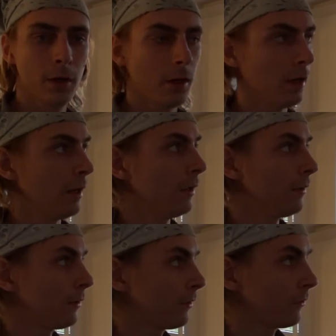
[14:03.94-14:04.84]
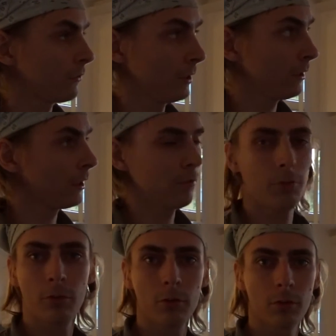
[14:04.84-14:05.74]
and still
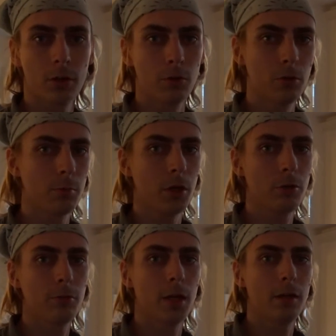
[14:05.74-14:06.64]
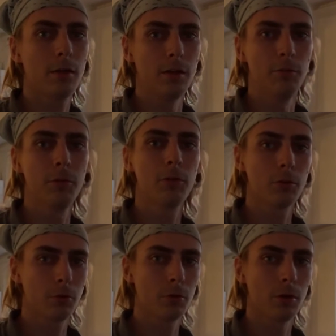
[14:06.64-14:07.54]
gives a good amount of light if it's
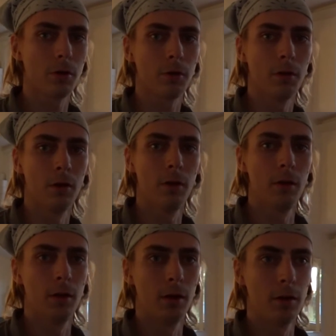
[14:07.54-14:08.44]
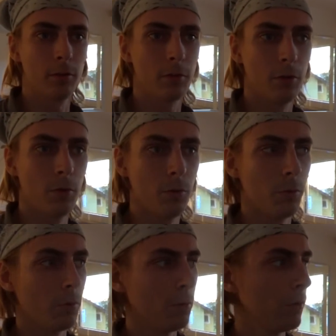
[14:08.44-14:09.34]
turned on.
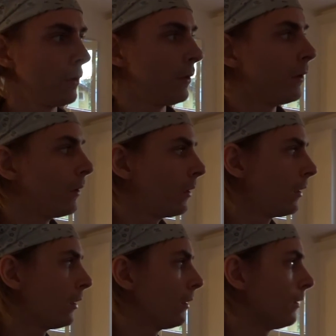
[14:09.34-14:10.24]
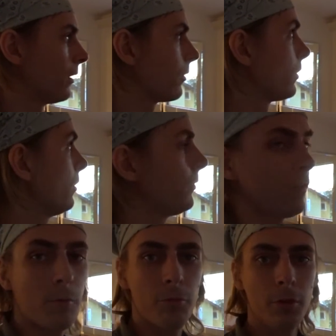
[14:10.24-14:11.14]
So now tell me
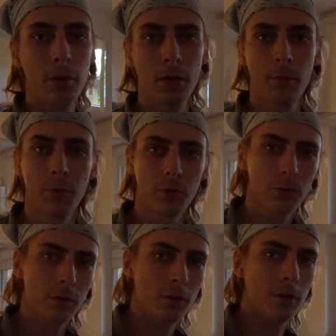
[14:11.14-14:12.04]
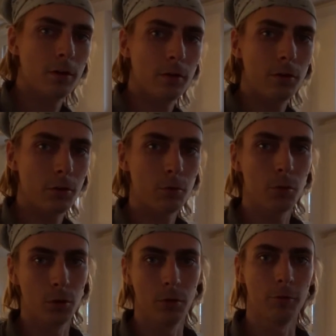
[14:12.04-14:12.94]
something about the
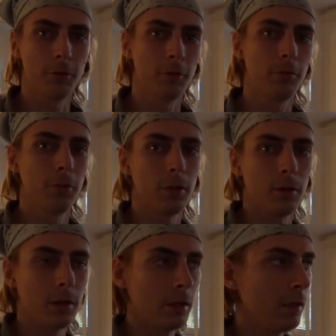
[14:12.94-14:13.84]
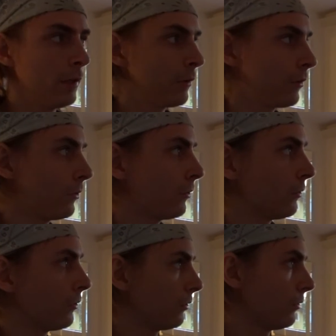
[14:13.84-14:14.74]
control of this thing.
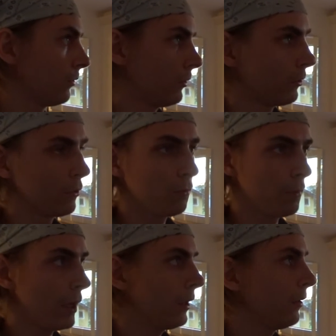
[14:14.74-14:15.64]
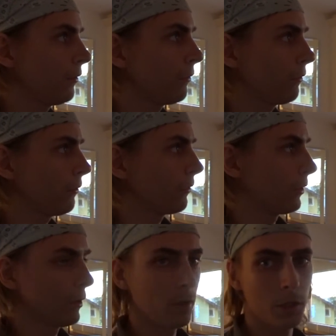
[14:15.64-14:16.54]
So you could buy these
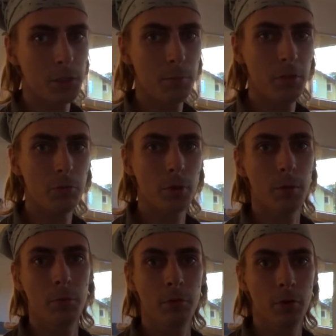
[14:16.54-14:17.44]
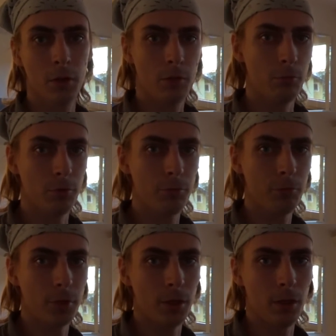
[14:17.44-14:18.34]
RGB stripes with
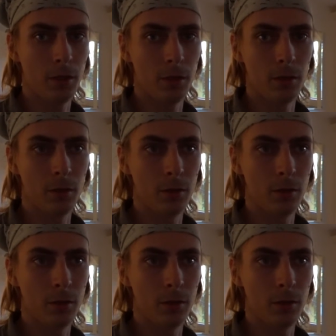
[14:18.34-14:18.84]
a